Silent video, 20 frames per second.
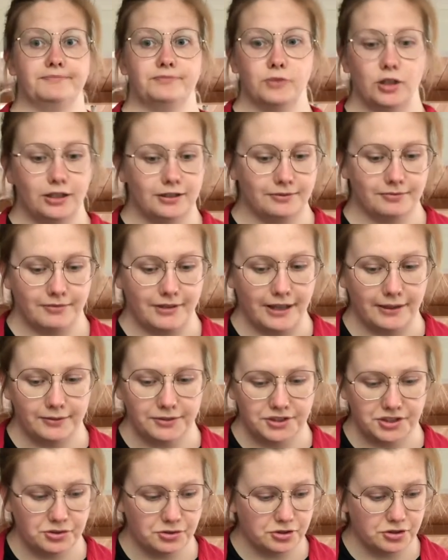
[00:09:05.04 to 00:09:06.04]
well, that
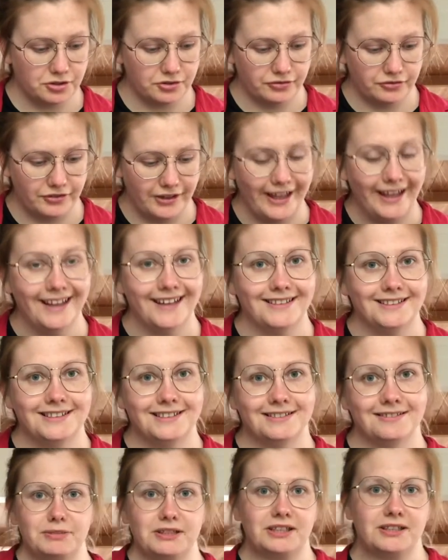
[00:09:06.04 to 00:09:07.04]
was sort of that.
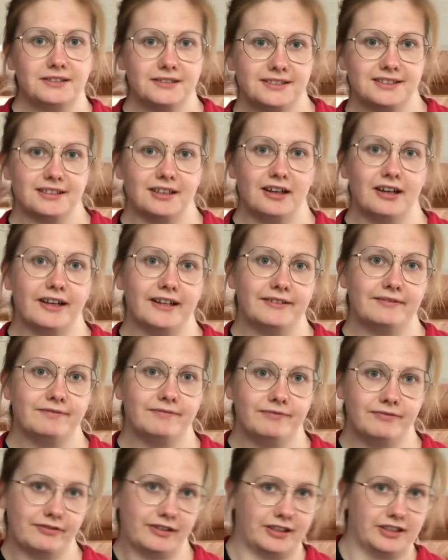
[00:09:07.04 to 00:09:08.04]
Because I
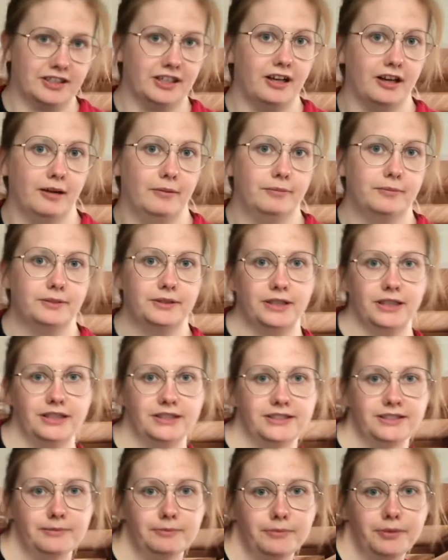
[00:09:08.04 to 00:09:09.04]
fucked up and
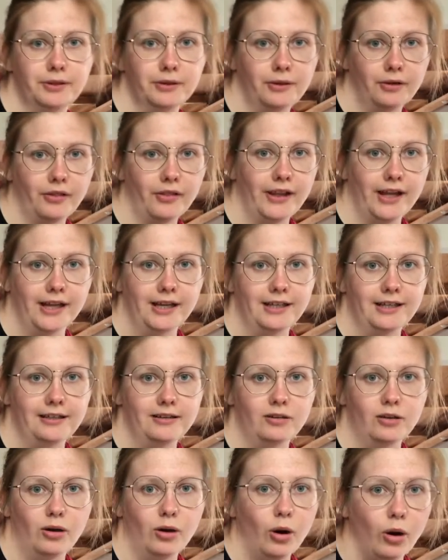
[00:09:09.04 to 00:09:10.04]
didn't put on that
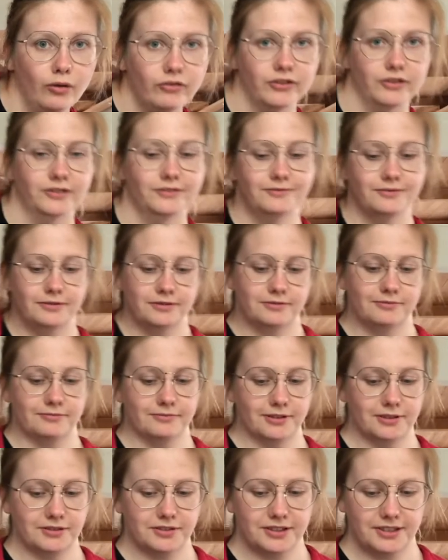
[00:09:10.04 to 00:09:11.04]
little oven,
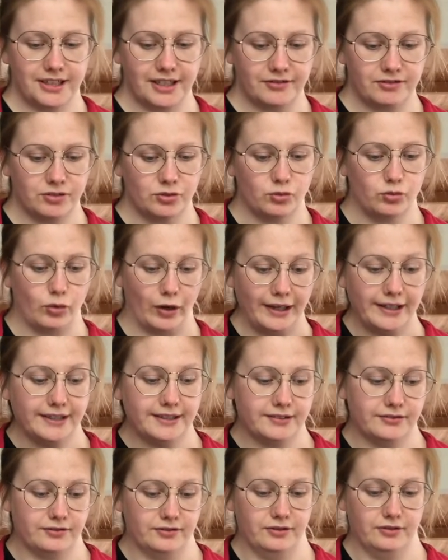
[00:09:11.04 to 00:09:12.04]
I'll just have to
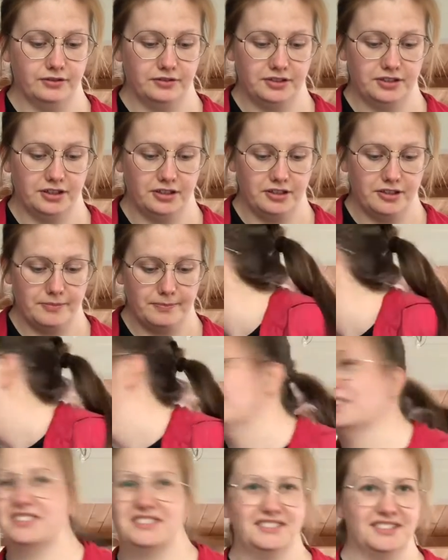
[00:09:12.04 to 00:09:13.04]
wait for a long time.
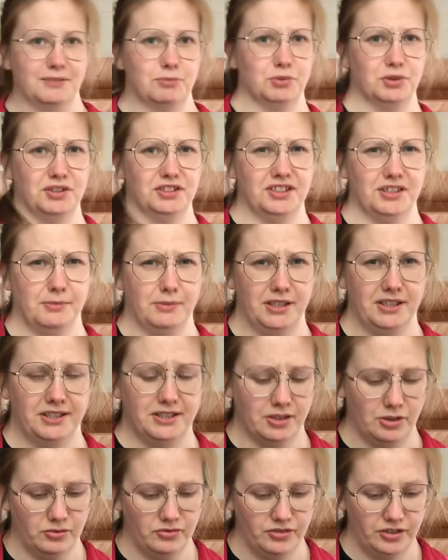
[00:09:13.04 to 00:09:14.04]
Probably doesn't take more than 10 minutes,
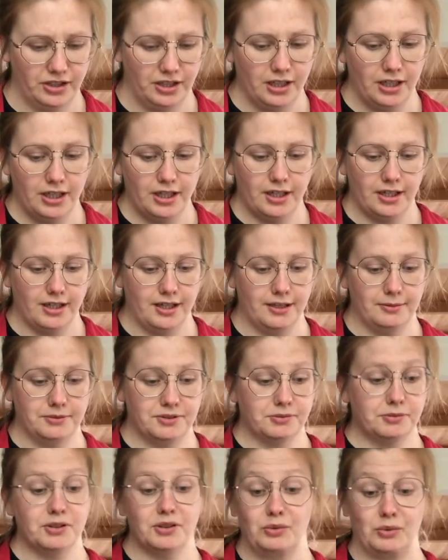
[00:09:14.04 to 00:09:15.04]
hopefully.
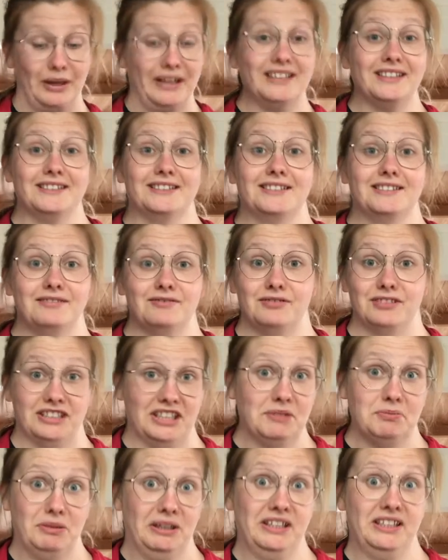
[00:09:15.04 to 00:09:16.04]
So I'm gonna wait for
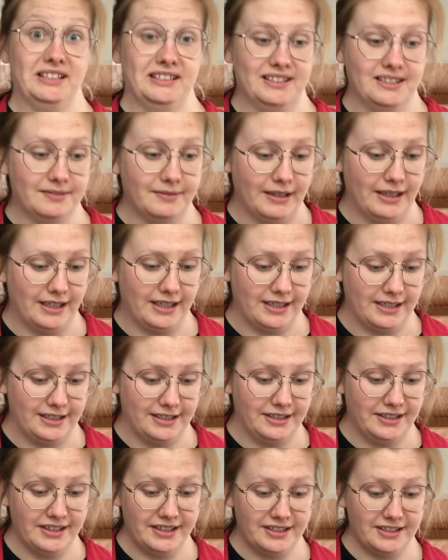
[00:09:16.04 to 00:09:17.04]
10 minutes
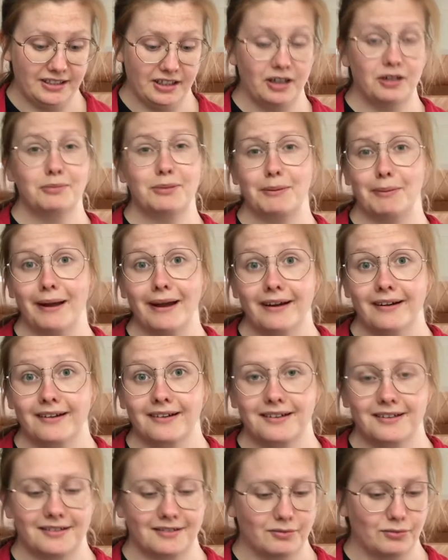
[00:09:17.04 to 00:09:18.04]
and then I'll be
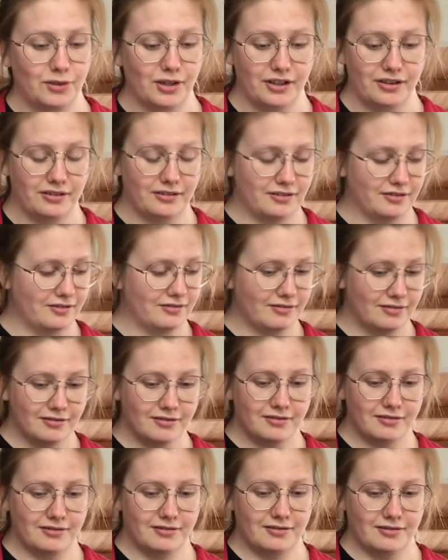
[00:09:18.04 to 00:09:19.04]
back with
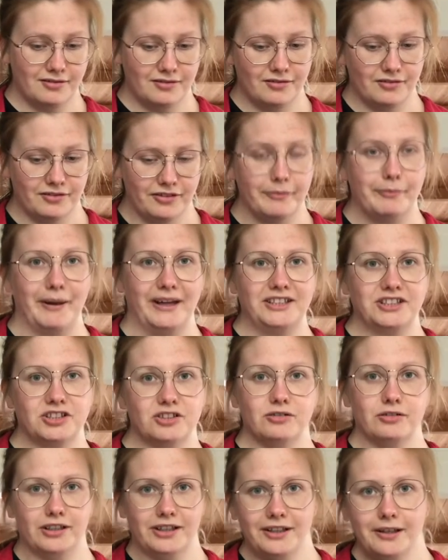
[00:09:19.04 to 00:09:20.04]
the
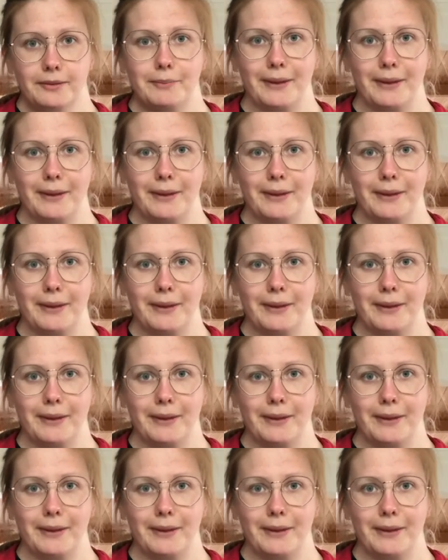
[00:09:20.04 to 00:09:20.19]
batter in the